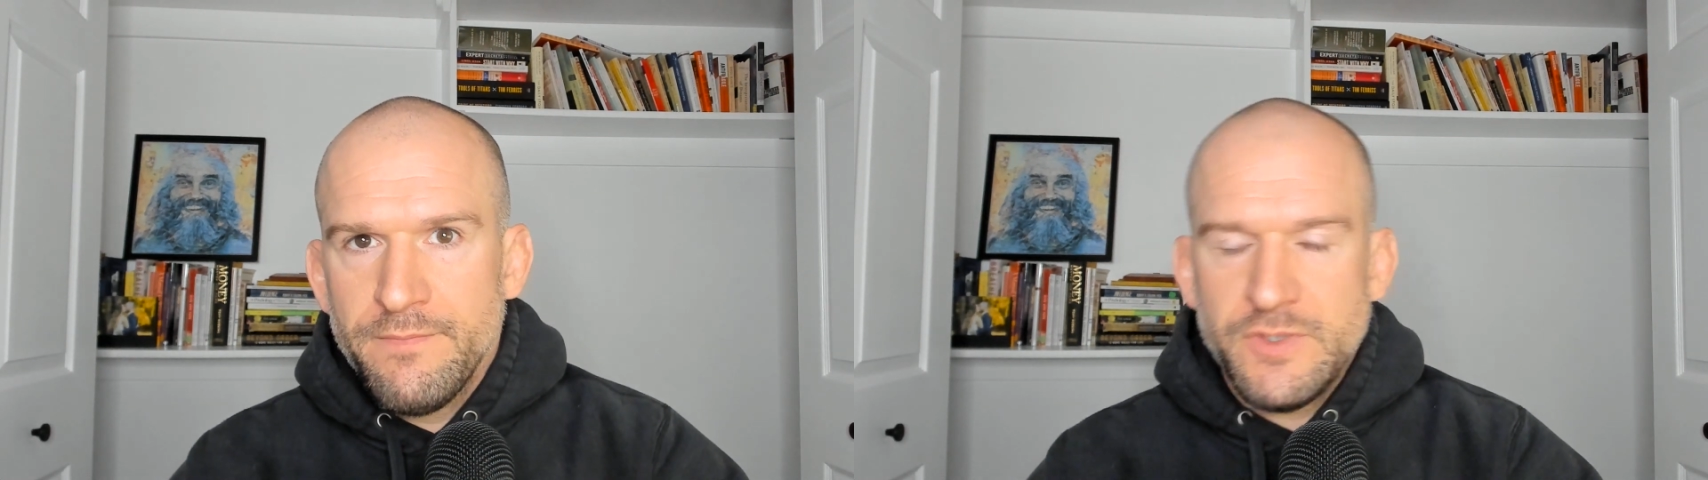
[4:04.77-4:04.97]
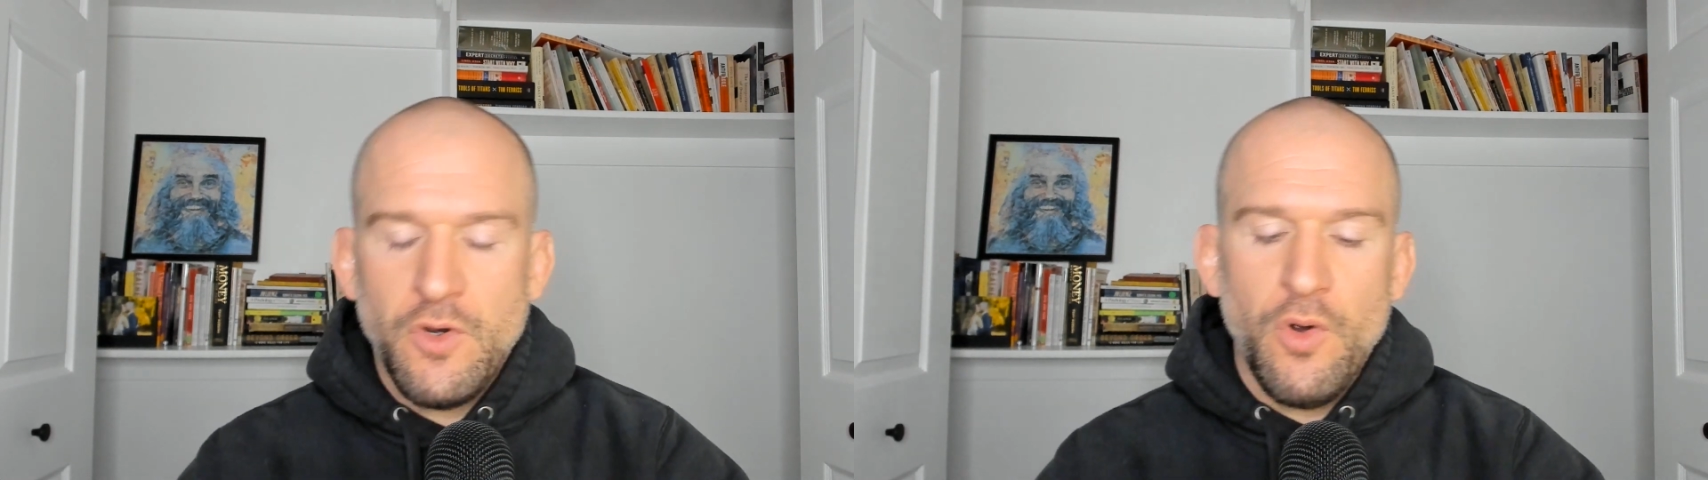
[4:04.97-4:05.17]

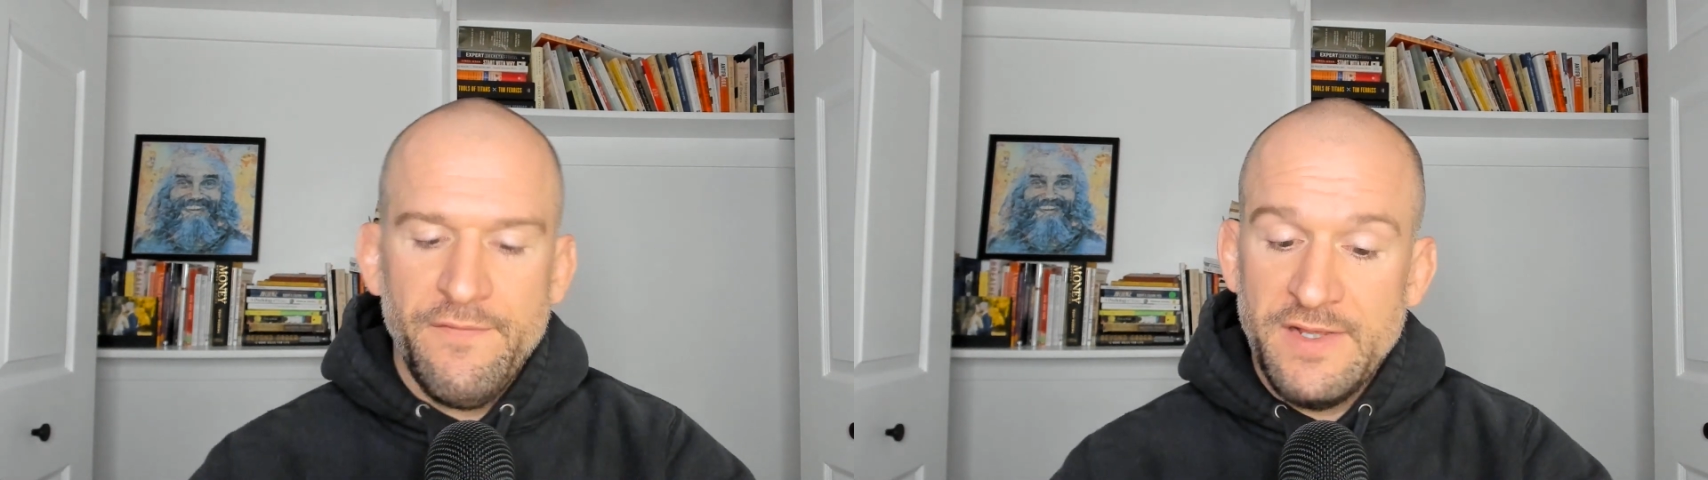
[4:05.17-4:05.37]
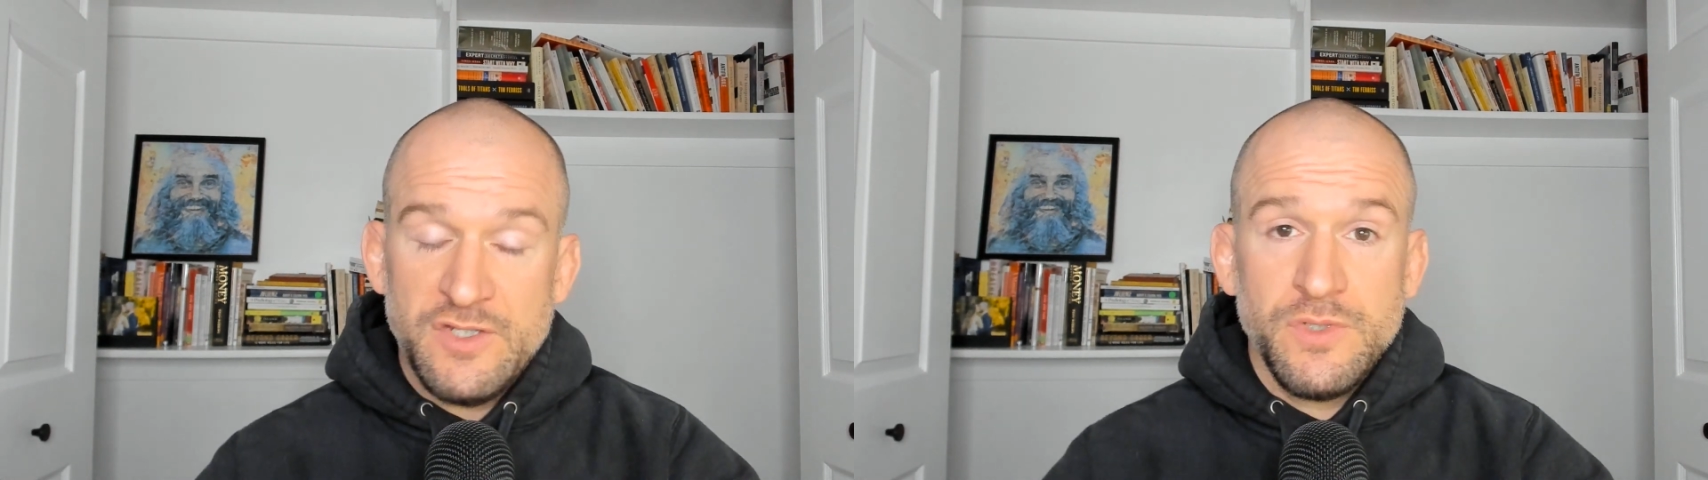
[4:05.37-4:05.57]
So
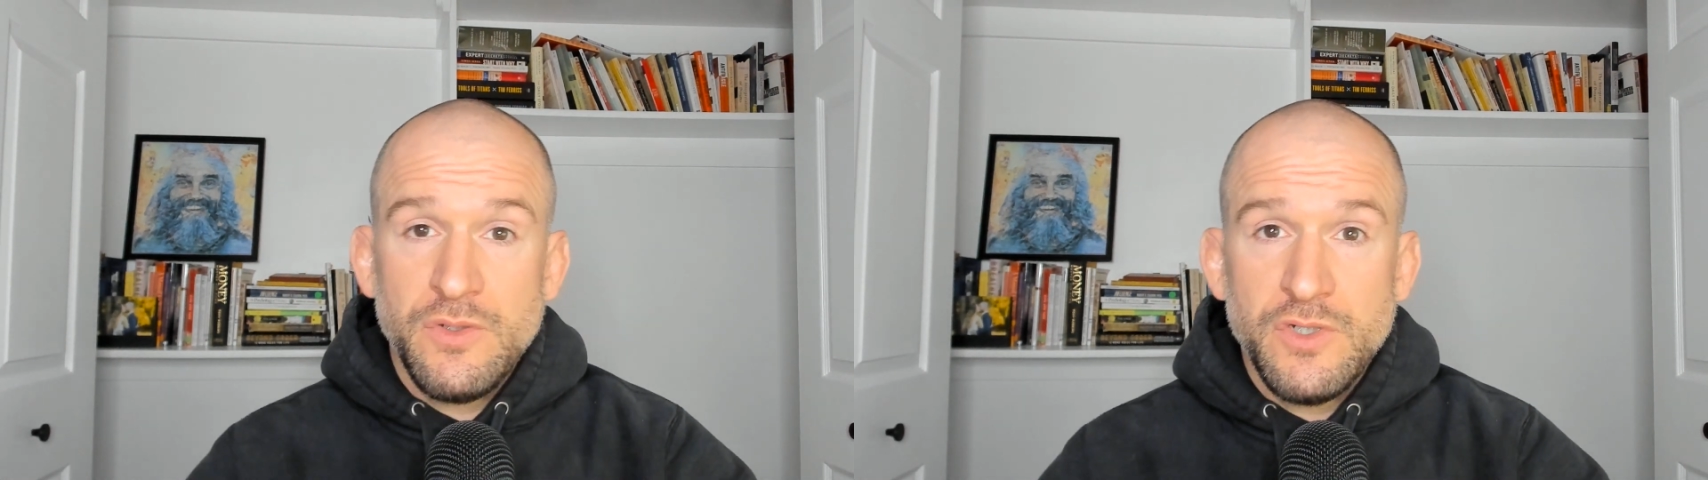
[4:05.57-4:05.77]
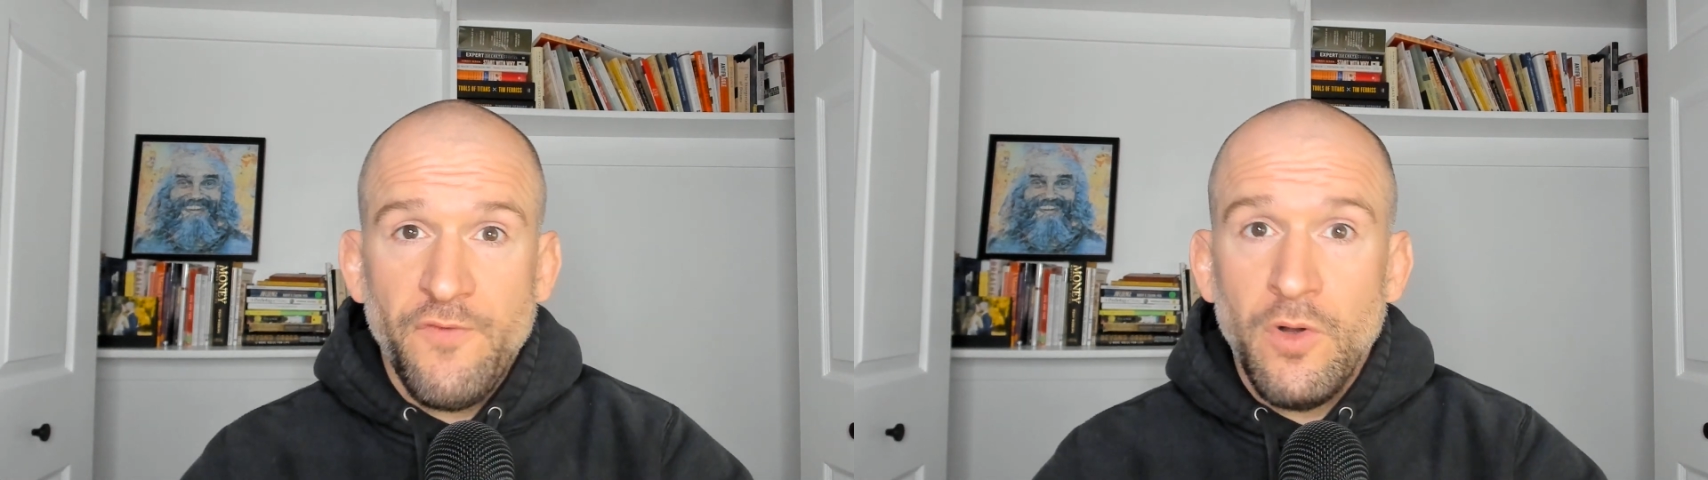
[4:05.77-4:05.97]
if this was
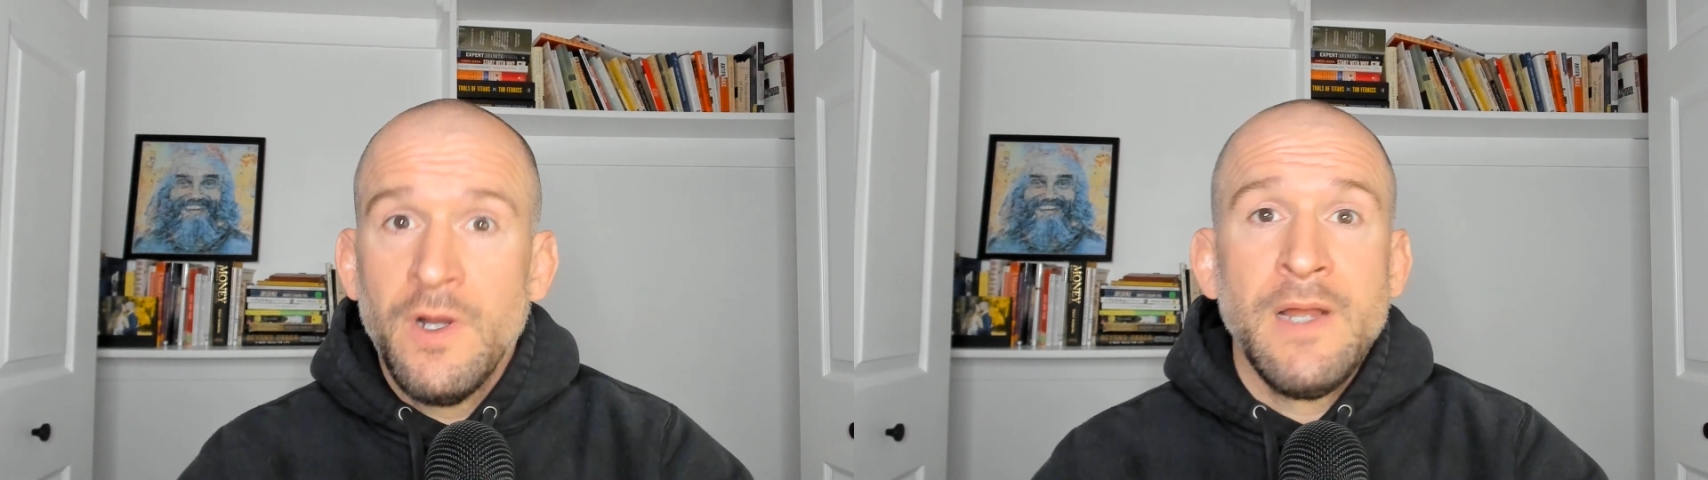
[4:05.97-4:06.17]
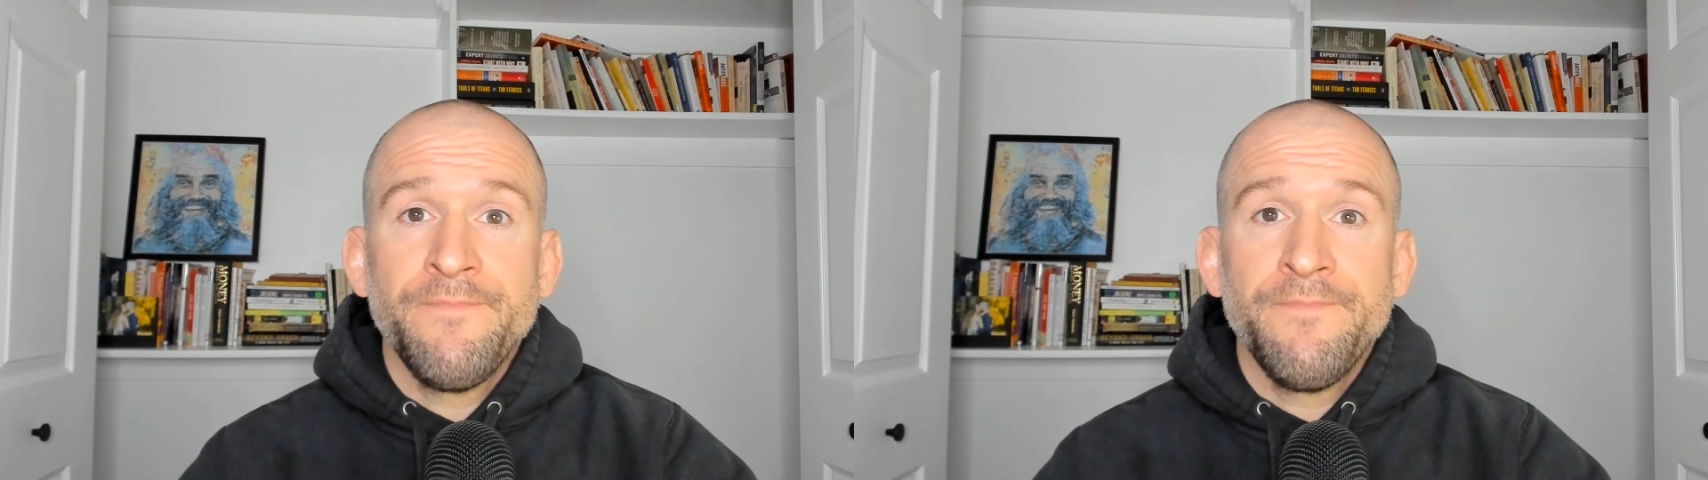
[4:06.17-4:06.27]
useful,